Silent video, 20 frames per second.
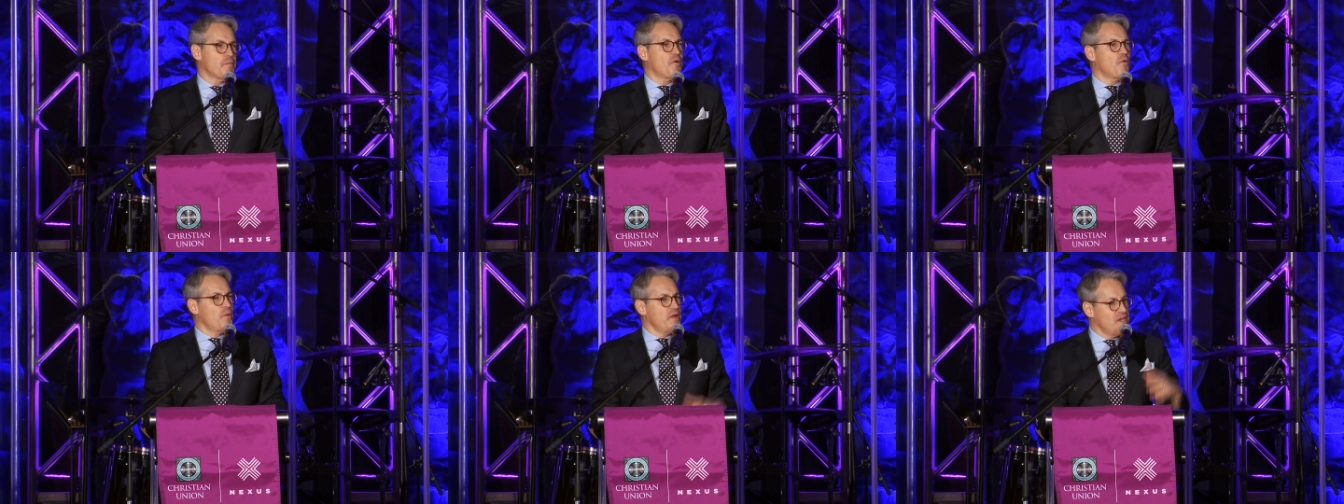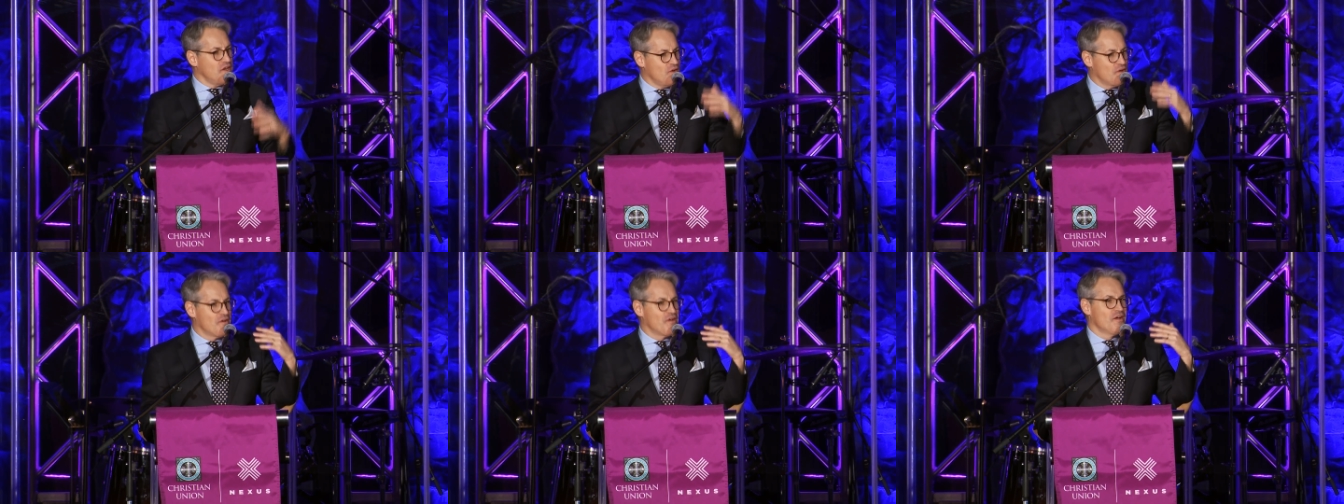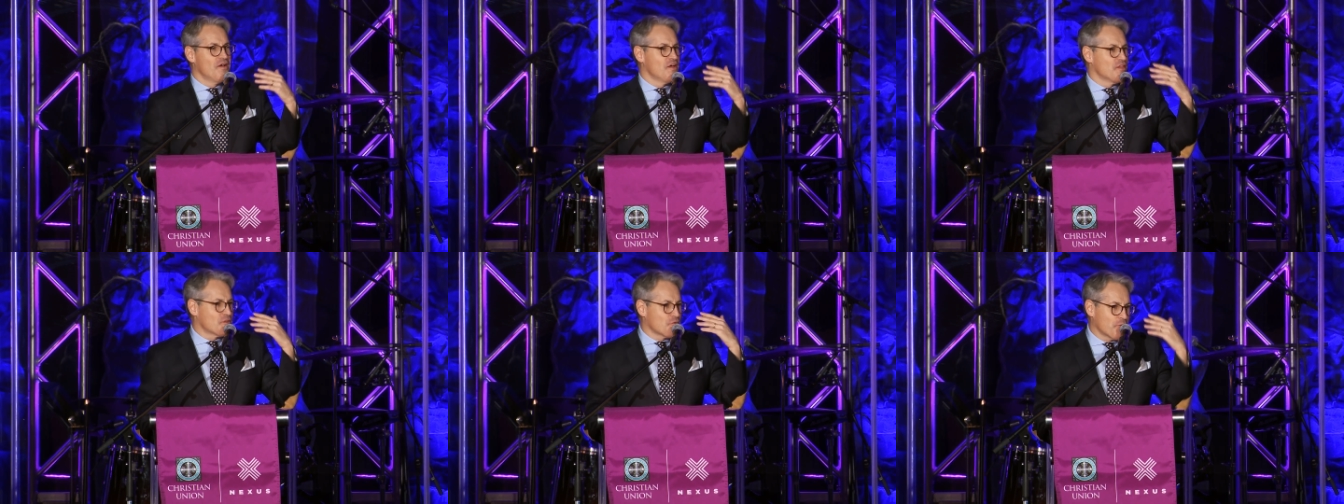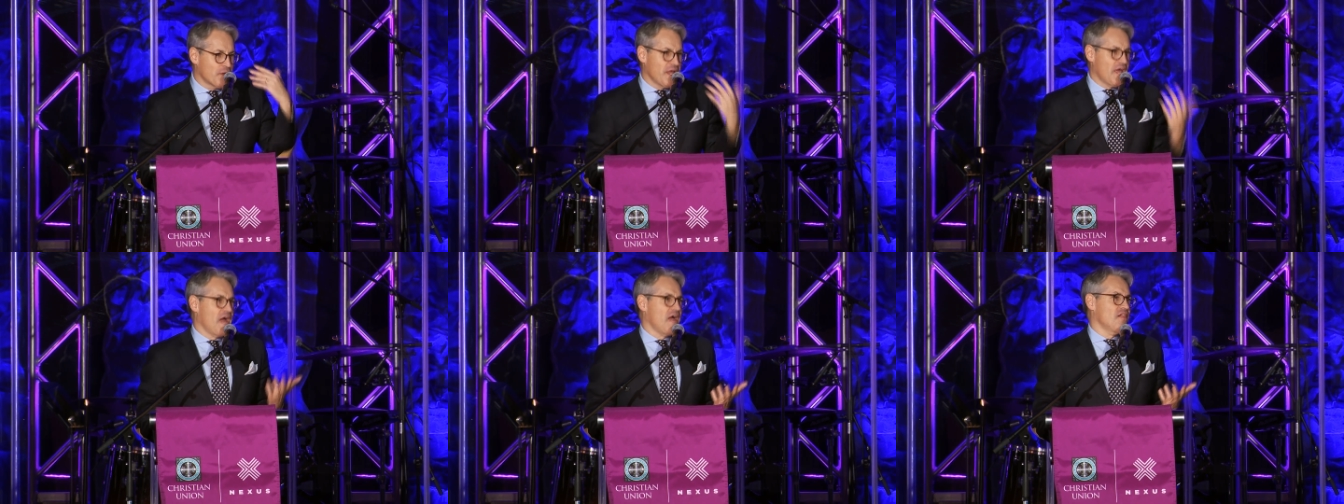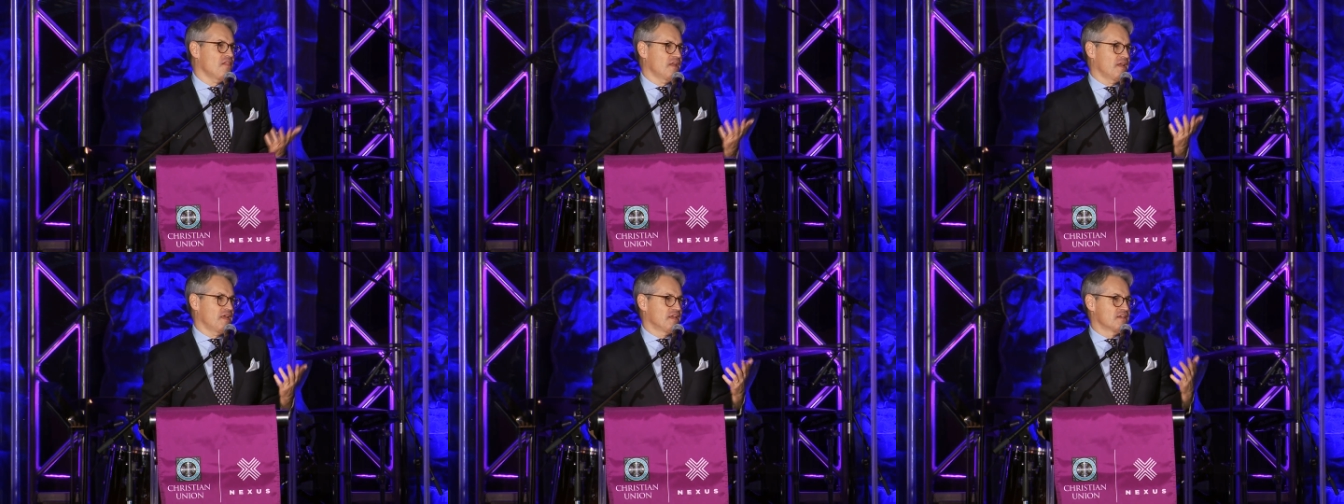But we know the
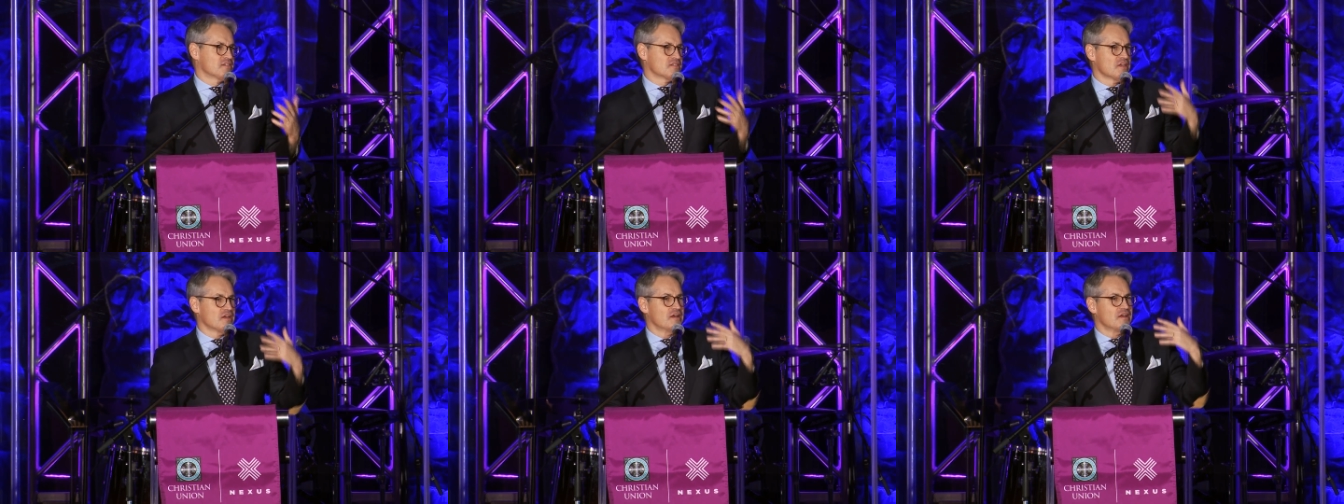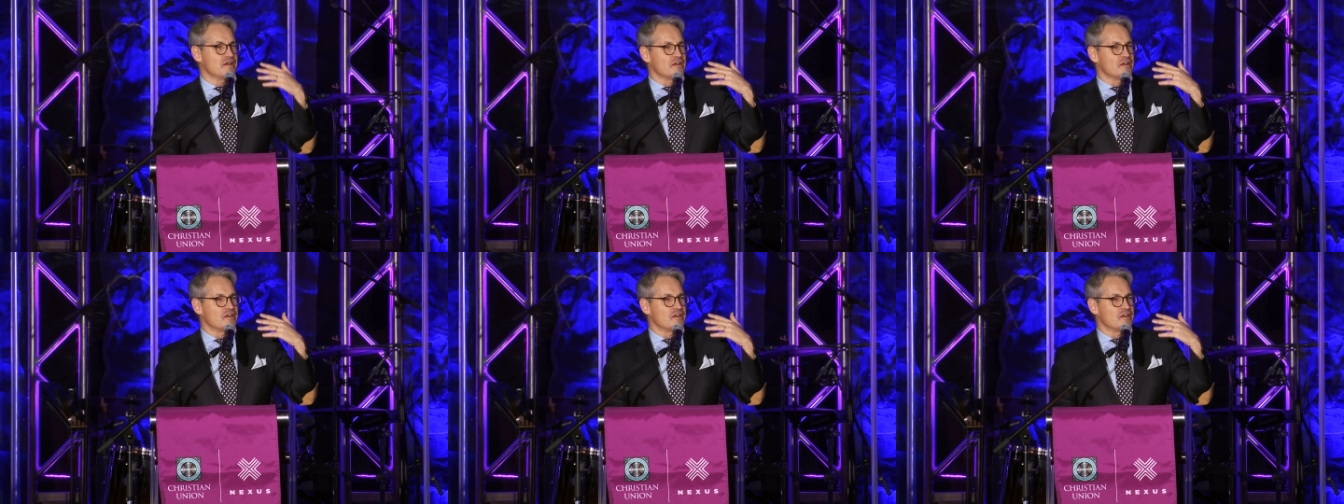reality is